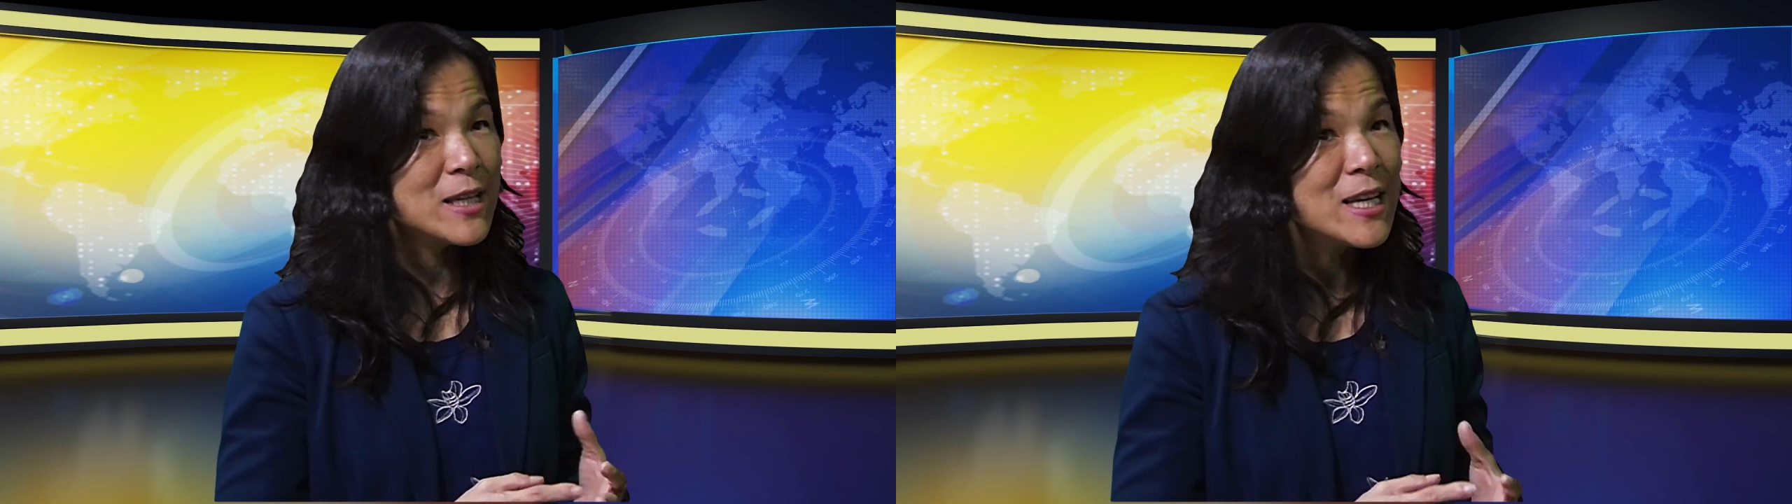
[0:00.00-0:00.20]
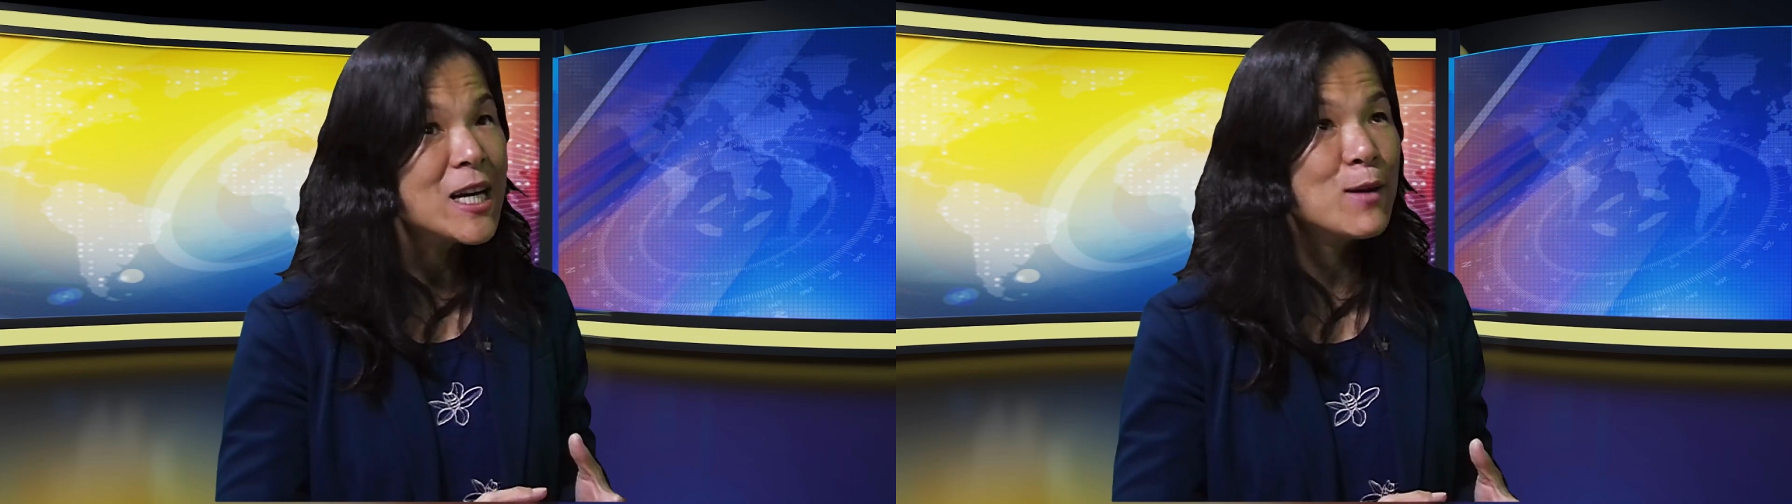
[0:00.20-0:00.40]

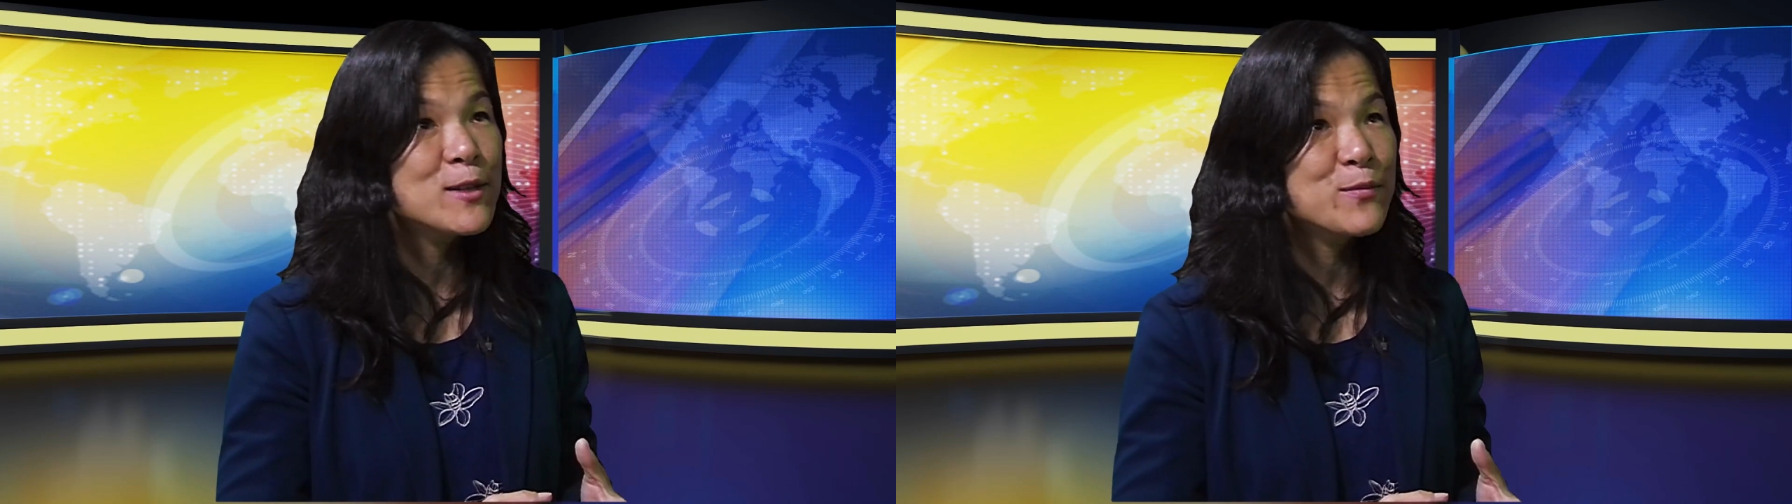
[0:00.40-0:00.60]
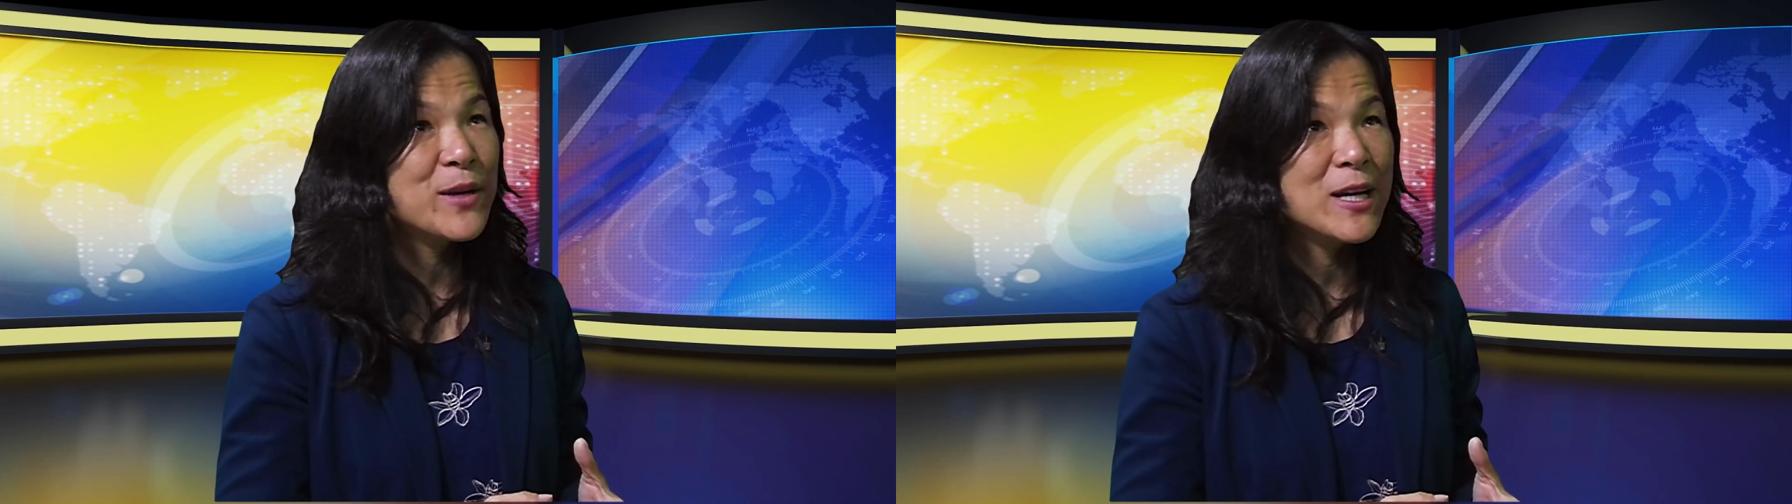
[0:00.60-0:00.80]
income is
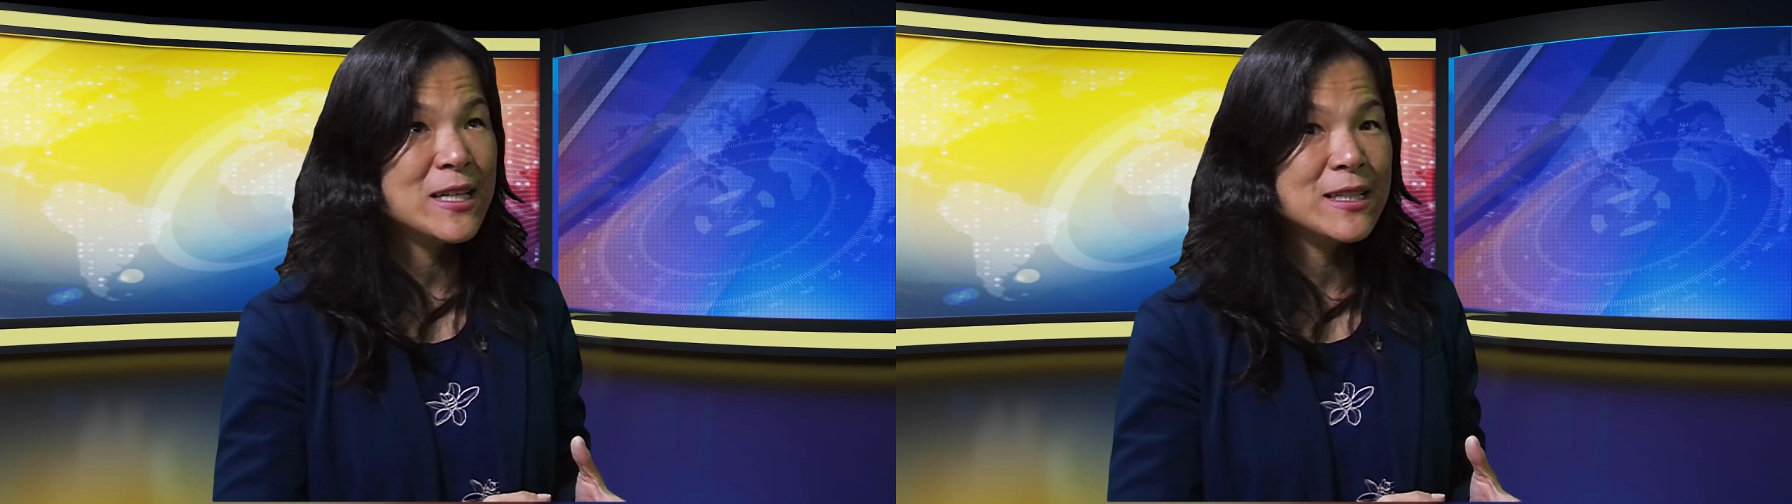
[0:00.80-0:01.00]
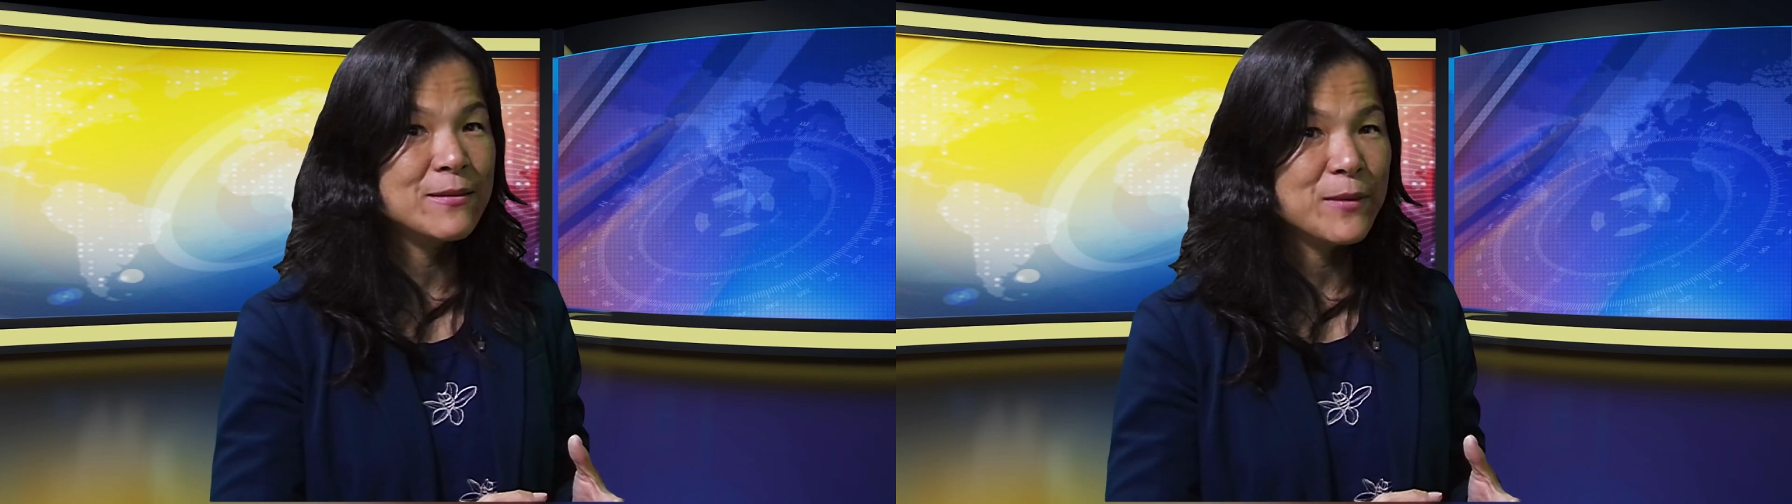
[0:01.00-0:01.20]

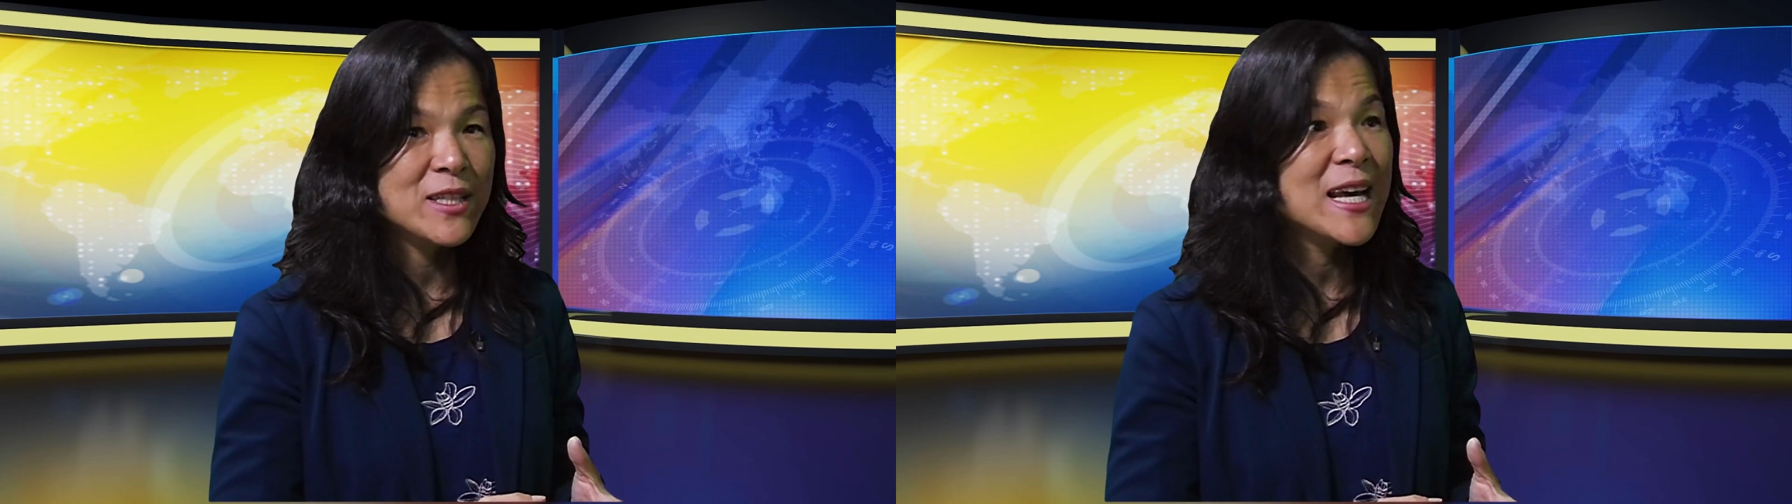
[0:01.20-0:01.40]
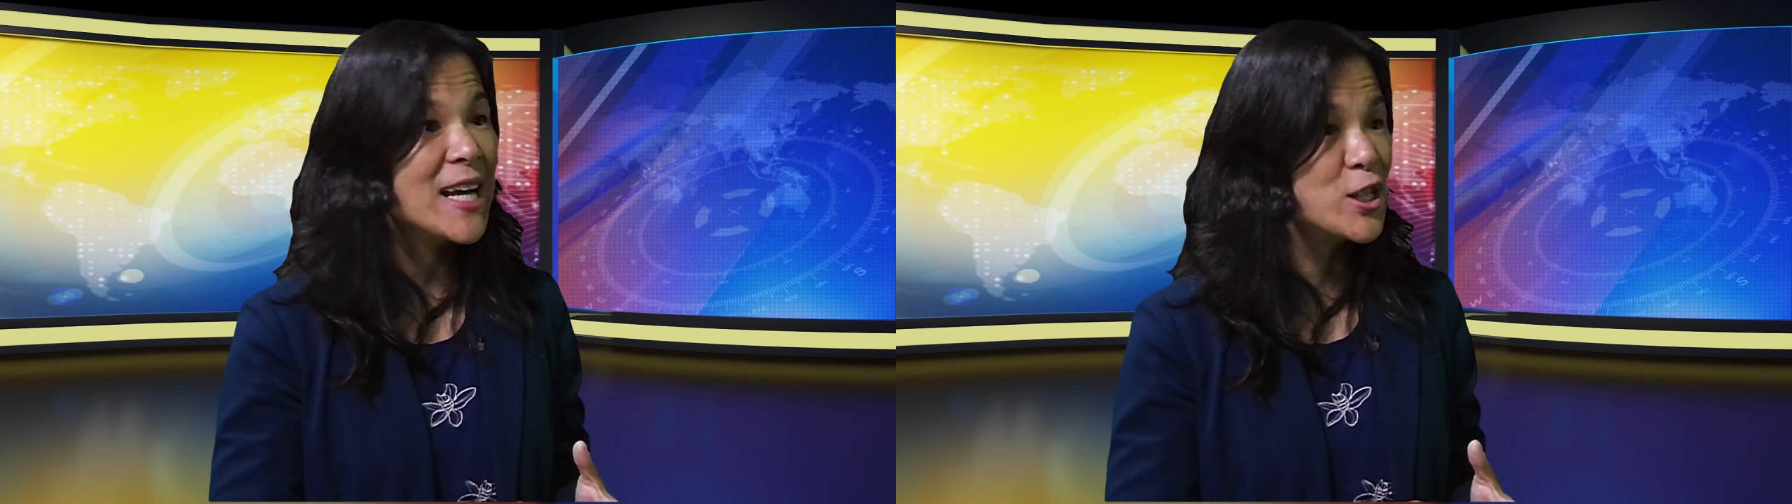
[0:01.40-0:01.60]
being
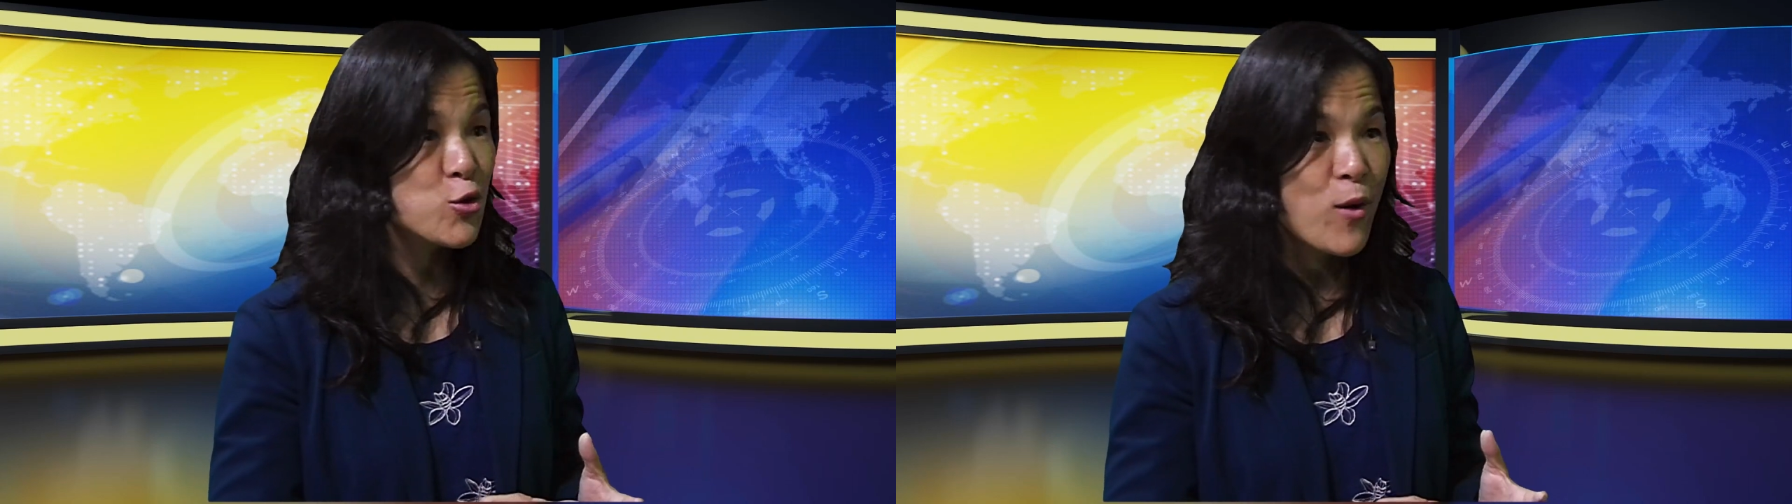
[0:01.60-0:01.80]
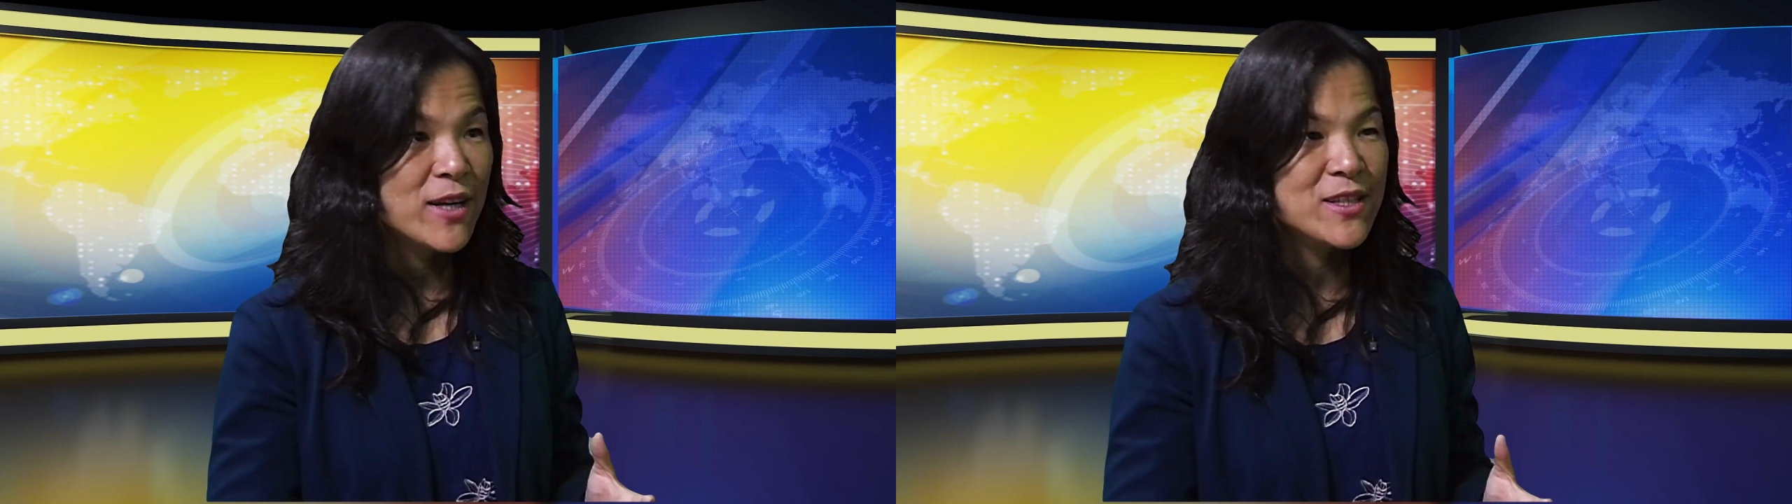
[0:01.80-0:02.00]
taxed
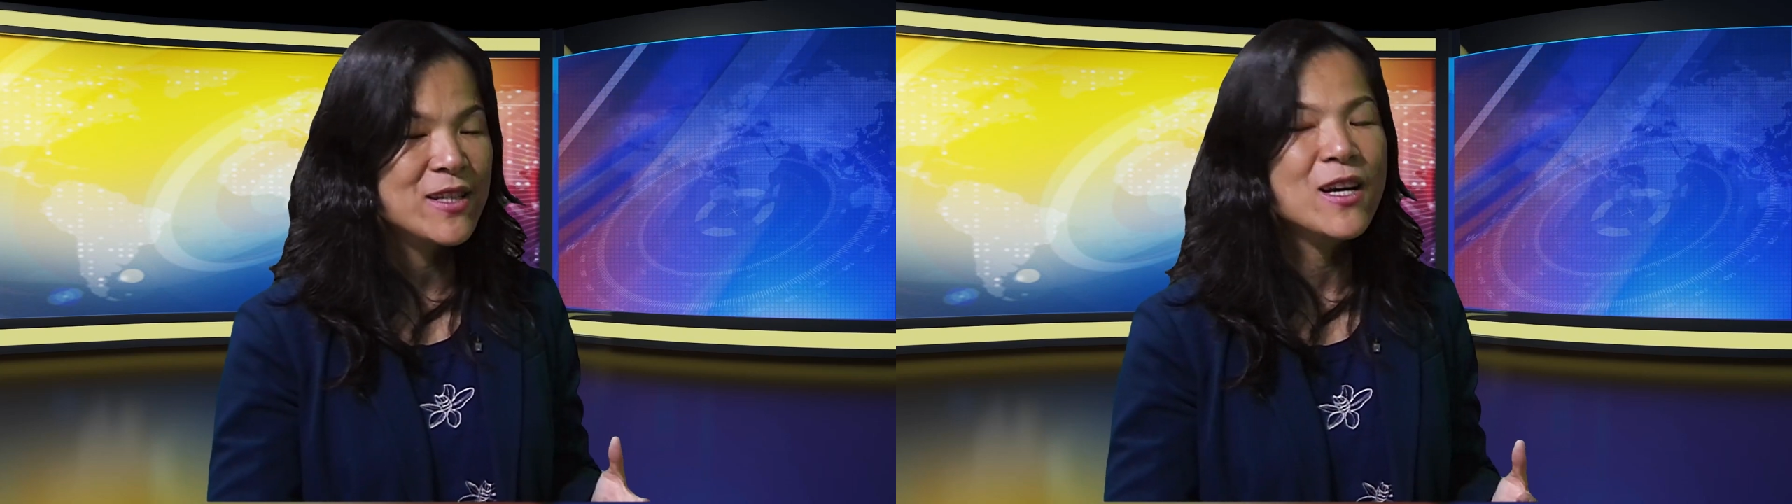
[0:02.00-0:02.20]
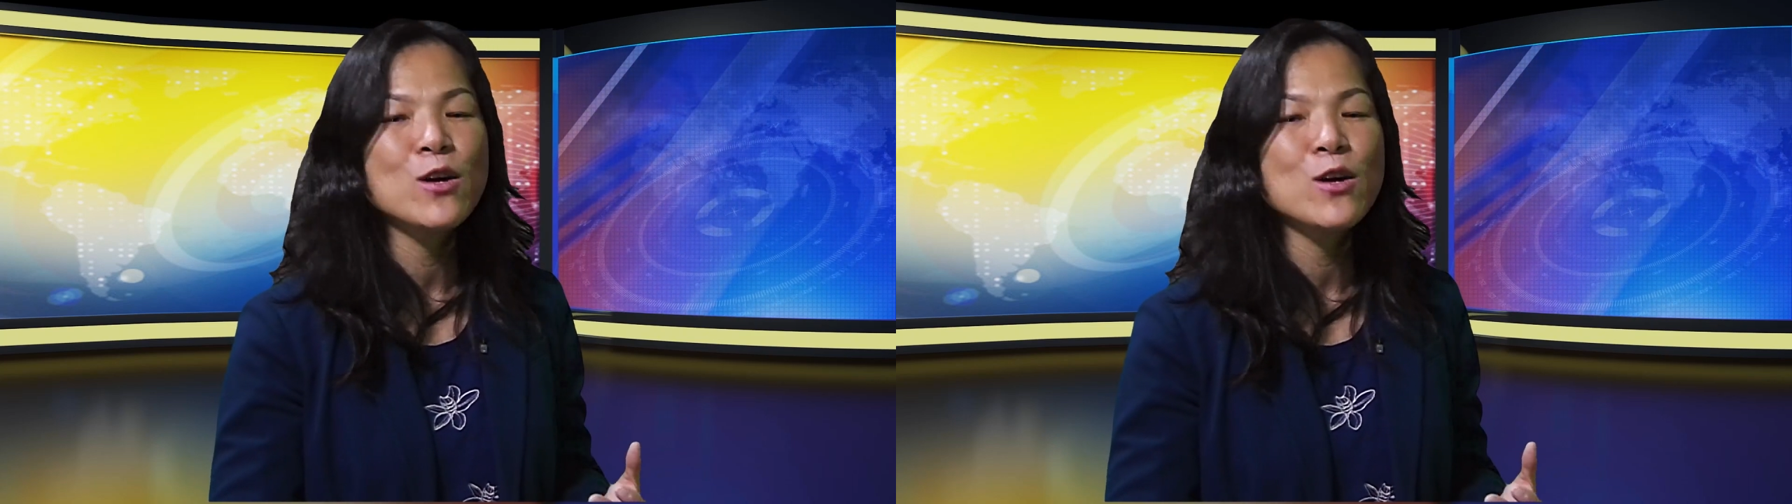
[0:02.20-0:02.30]
twice.